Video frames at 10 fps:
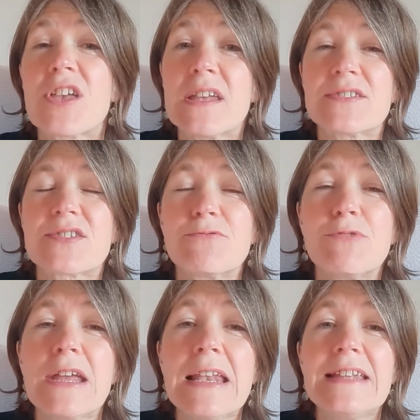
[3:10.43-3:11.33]
It's a
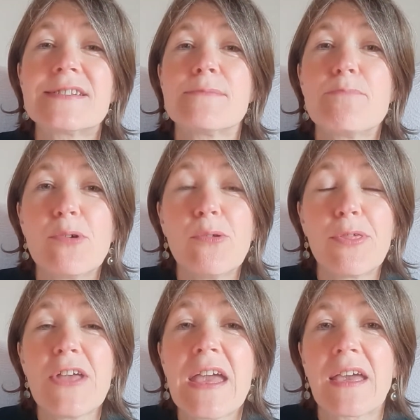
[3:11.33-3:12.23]
really simple
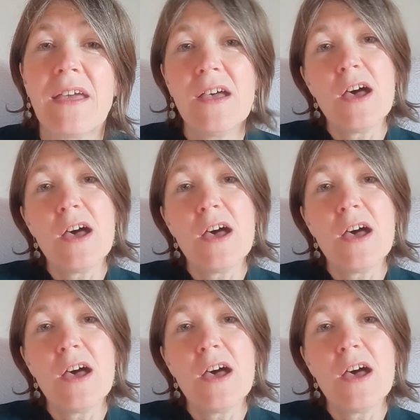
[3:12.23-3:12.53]
thing,